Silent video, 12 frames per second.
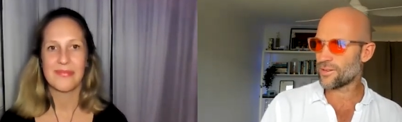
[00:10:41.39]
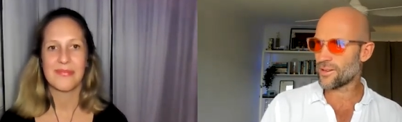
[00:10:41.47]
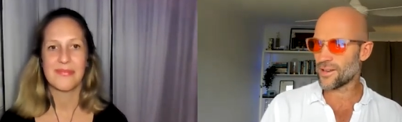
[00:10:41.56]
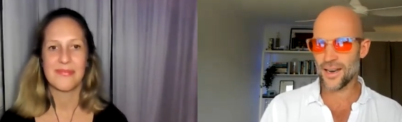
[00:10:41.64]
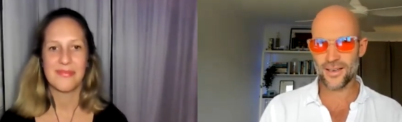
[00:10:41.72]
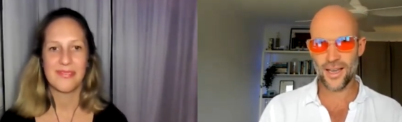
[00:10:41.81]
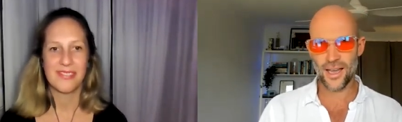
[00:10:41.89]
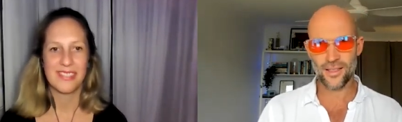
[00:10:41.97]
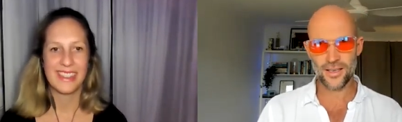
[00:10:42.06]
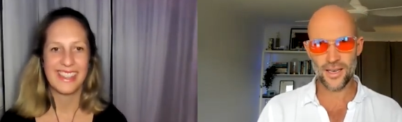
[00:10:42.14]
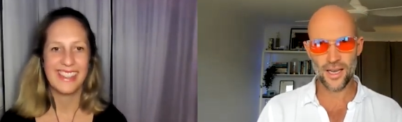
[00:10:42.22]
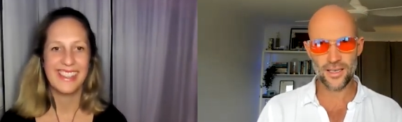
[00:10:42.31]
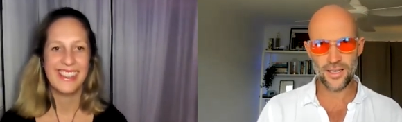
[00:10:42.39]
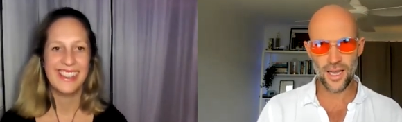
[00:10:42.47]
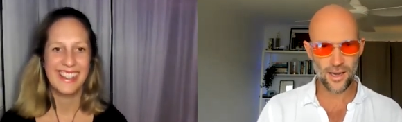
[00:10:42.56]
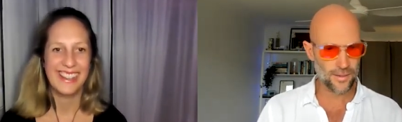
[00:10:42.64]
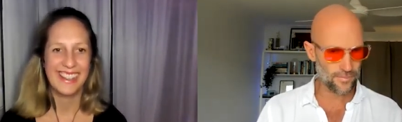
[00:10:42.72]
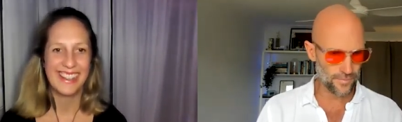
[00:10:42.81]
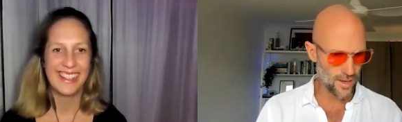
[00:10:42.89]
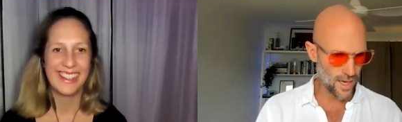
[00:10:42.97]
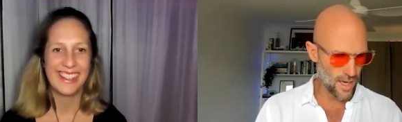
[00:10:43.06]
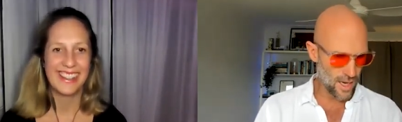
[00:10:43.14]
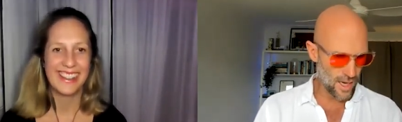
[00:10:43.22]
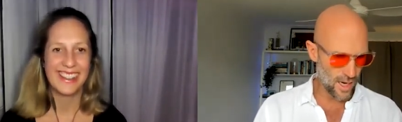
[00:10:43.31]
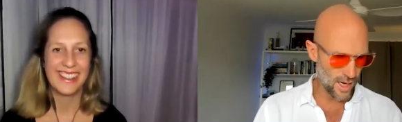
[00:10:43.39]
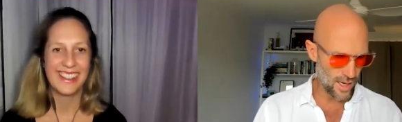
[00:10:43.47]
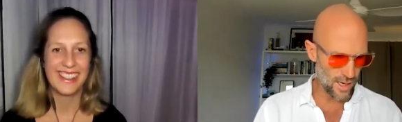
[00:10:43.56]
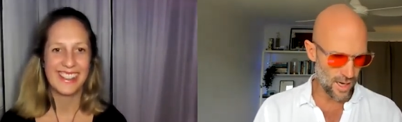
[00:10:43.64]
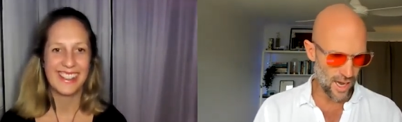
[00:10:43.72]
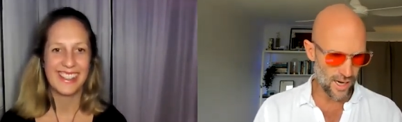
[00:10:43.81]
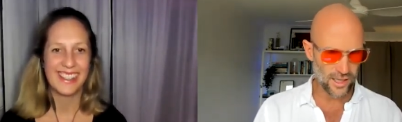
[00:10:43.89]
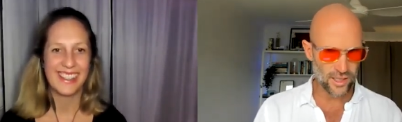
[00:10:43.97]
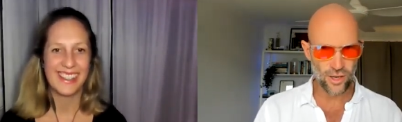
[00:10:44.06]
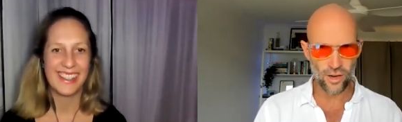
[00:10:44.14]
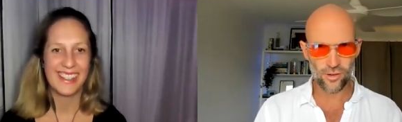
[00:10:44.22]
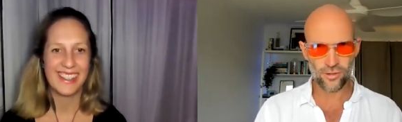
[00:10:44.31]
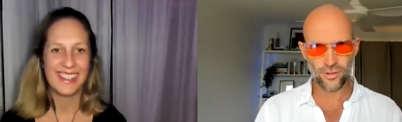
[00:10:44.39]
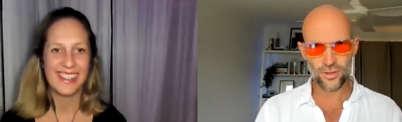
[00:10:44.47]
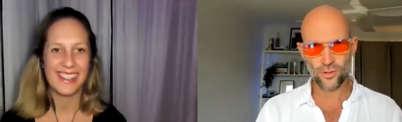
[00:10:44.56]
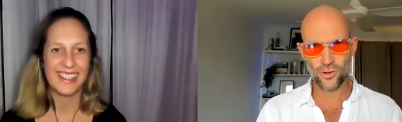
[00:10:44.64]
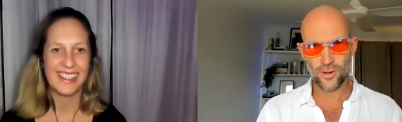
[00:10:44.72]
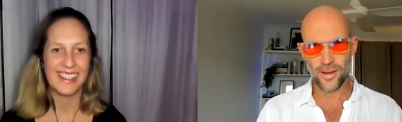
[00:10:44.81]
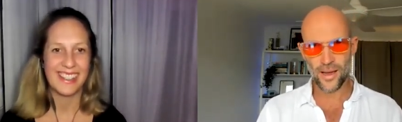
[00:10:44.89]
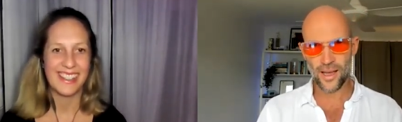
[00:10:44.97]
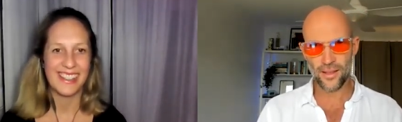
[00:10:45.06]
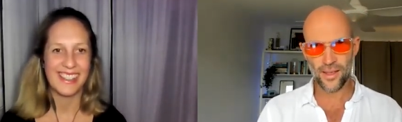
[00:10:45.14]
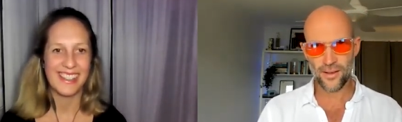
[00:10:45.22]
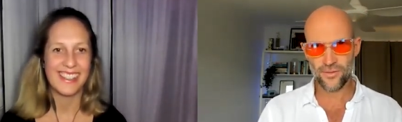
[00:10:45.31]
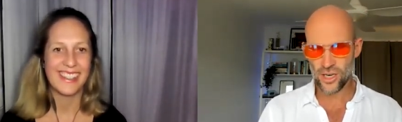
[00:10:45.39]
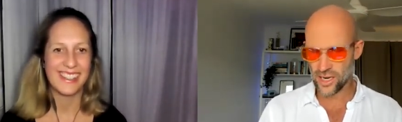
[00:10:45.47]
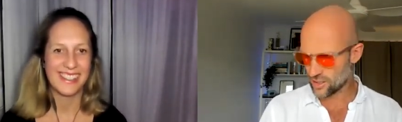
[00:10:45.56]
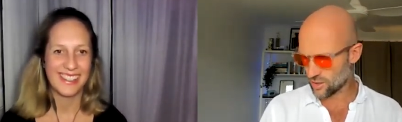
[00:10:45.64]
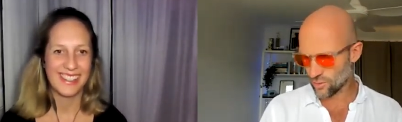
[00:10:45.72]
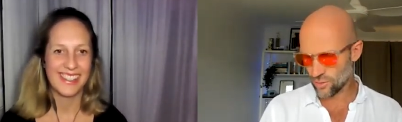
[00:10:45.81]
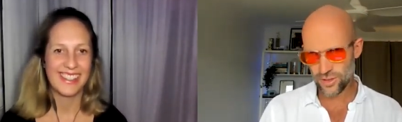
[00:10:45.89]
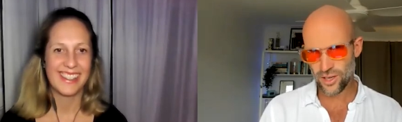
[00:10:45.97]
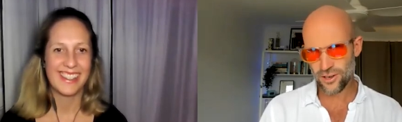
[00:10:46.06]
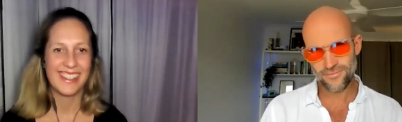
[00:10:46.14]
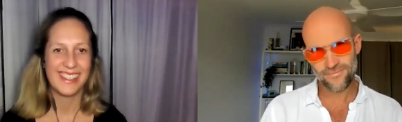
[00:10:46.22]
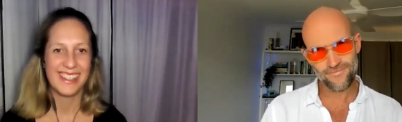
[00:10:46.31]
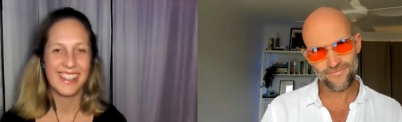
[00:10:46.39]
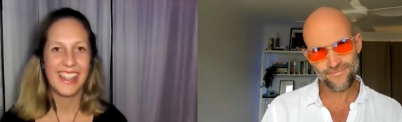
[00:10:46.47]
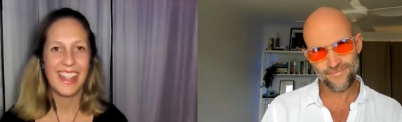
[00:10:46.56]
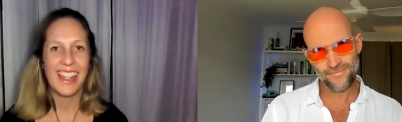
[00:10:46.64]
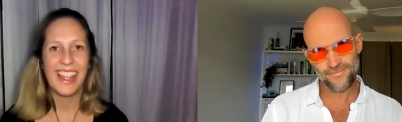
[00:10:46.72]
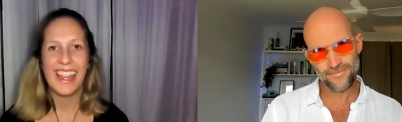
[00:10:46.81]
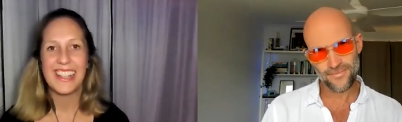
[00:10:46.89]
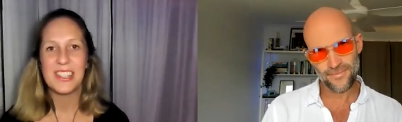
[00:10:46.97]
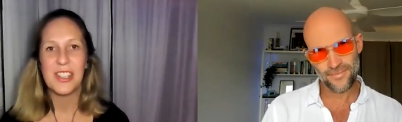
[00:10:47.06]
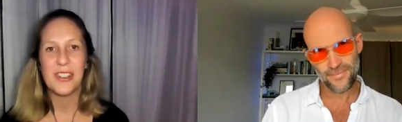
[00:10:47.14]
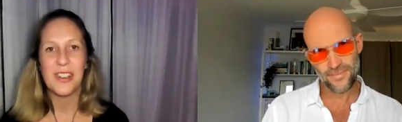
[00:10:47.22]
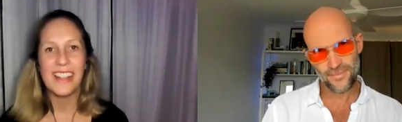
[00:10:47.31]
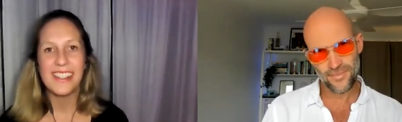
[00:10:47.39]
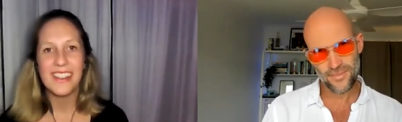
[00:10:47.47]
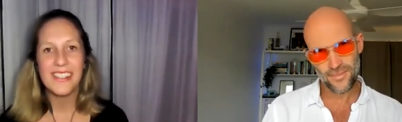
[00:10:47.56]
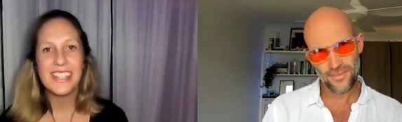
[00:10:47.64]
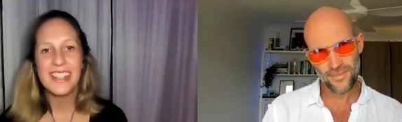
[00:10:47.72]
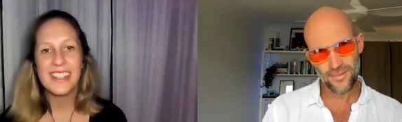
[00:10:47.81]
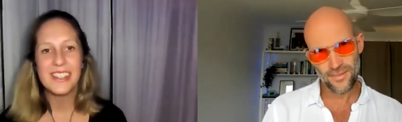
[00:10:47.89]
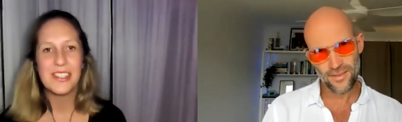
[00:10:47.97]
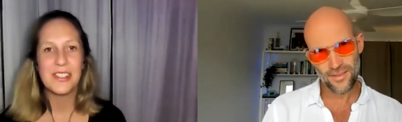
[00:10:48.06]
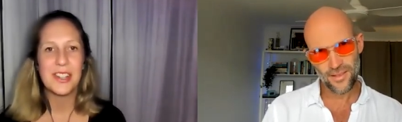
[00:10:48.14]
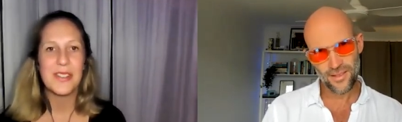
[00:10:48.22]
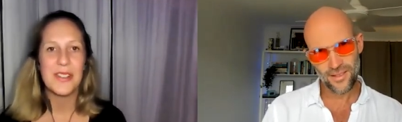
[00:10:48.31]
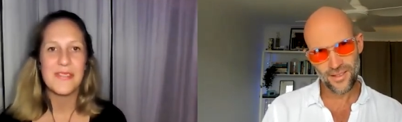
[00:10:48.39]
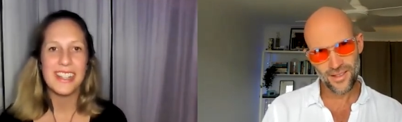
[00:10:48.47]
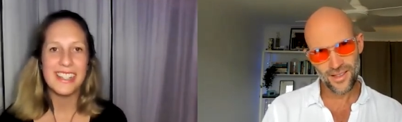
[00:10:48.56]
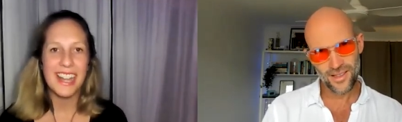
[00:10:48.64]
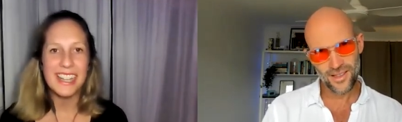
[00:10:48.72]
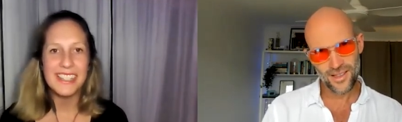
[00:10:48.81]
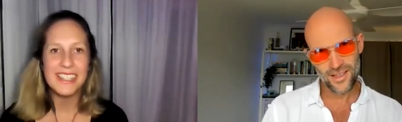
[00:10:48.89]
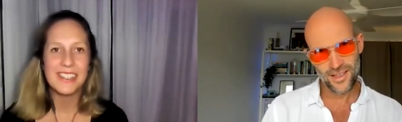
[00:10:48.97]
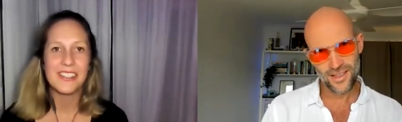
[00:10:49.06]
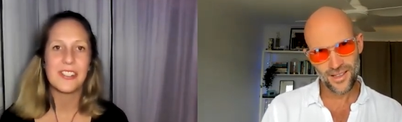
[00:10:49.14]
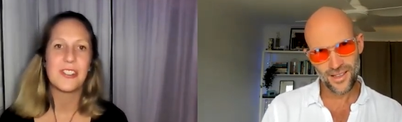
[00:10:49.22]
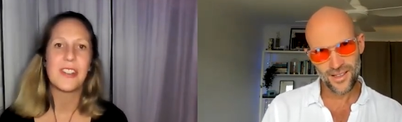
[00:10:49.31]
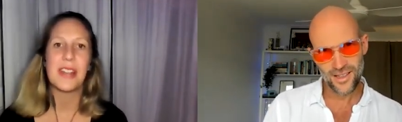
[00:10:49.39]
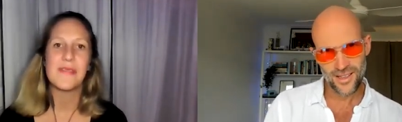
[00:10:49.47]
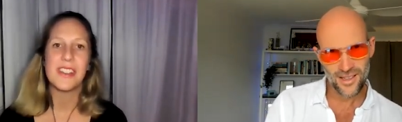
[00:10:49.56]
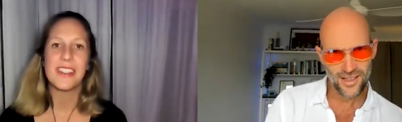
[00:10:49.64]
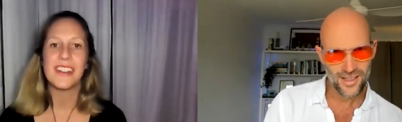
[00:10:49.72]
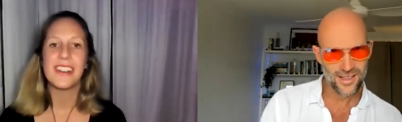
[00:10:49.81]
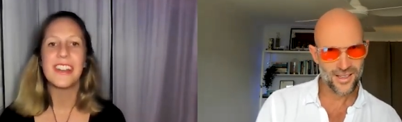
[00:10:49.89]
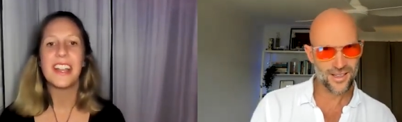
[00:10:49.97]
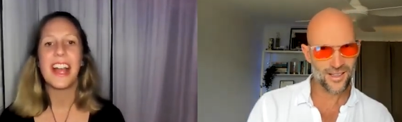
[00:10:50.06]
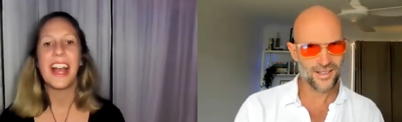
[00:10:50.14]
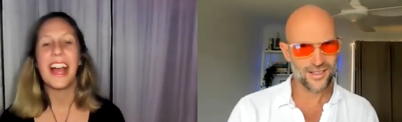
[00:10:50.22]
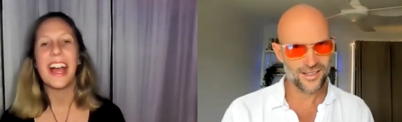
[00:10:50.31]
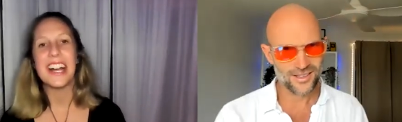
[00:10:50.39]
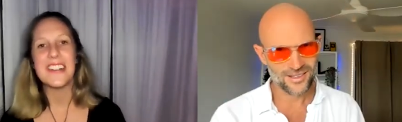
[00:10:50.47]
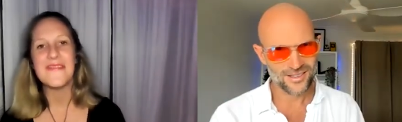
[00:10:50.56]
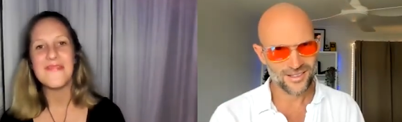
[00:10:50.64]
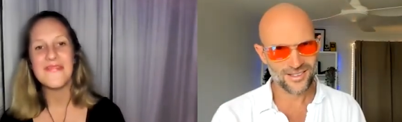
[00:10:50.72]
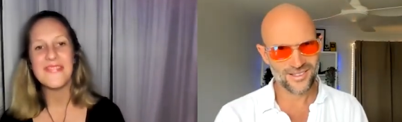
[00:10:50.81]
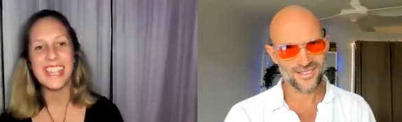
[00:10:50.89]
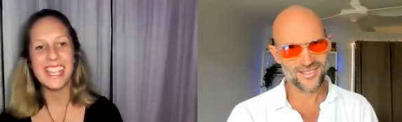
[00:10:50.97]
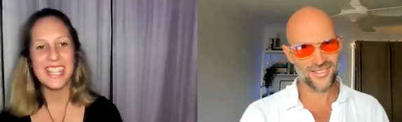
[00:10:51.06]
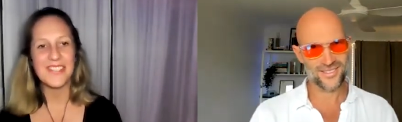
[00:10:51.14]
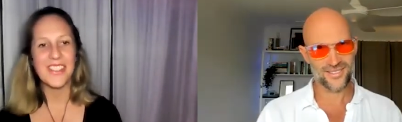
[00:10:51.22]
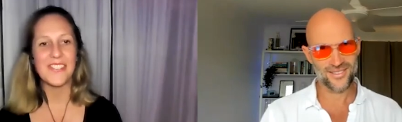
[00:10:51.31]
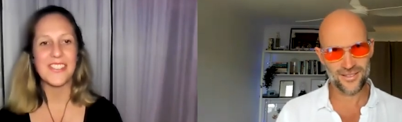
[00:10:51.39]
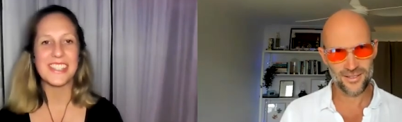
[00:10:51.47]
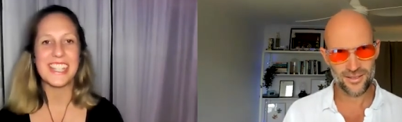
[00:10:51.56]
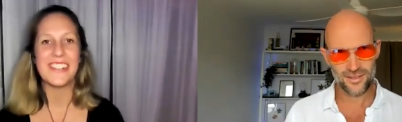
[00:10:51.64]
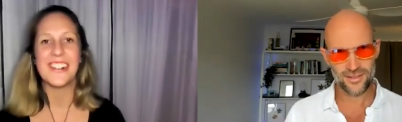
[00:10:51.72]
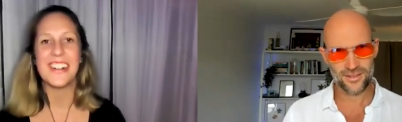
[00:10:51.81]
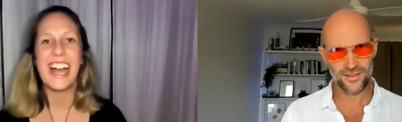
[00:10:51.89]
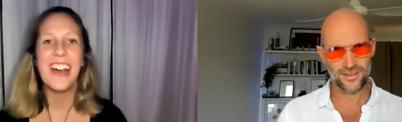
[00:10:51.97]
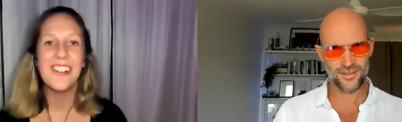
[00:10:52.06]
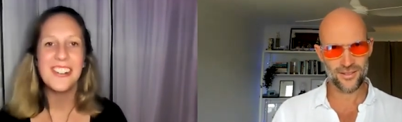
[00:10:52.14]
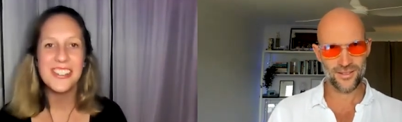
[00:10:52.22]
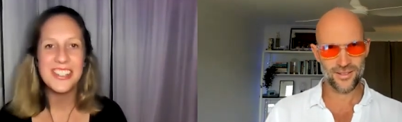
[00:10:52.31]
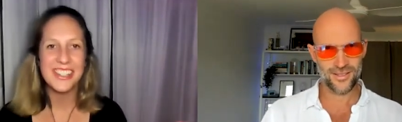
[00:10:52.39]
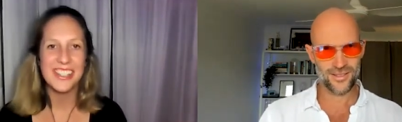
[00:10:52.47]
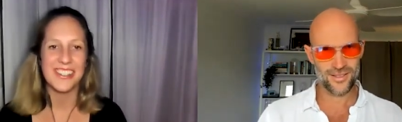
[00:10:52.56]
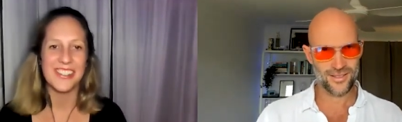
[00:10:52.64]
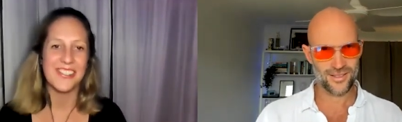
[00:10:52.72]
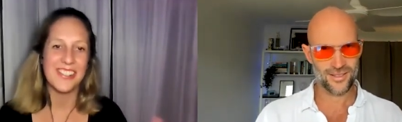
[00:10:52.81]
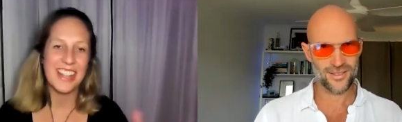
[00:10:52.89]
Speaker 1: had take the test, um, any anecdote or story about how they've changed it also?
Speaker 2: So I love telling the story about my ninety-year-old grandmother. Um, because people will say, well, how old, you know,